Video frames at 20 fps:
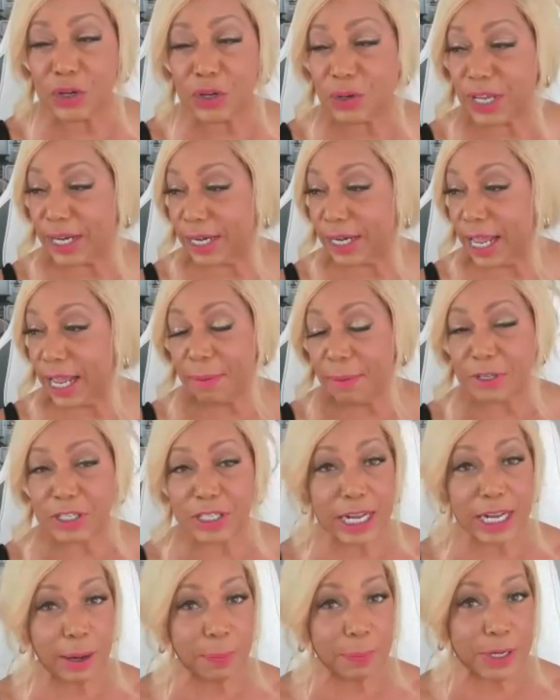You can
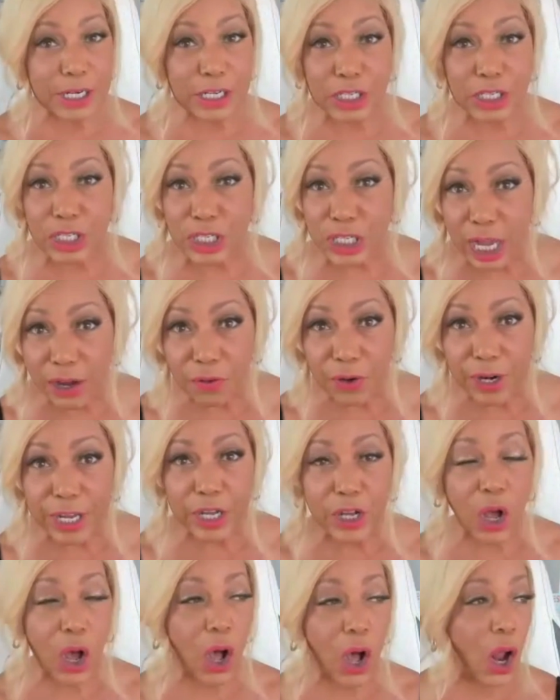set up a discovery
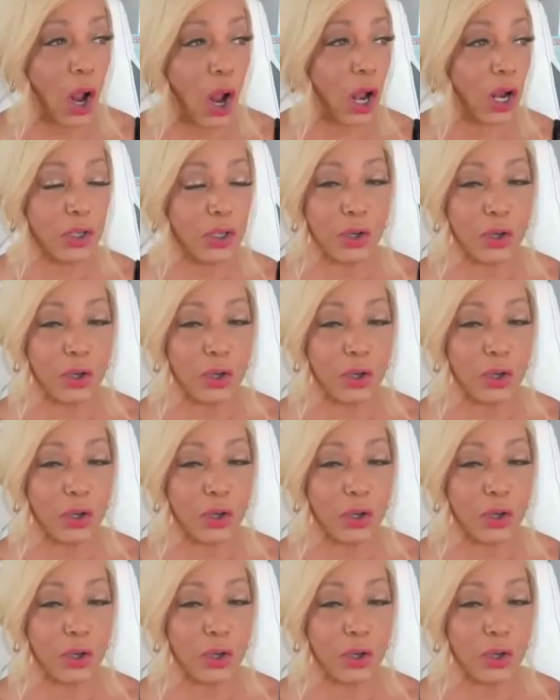call.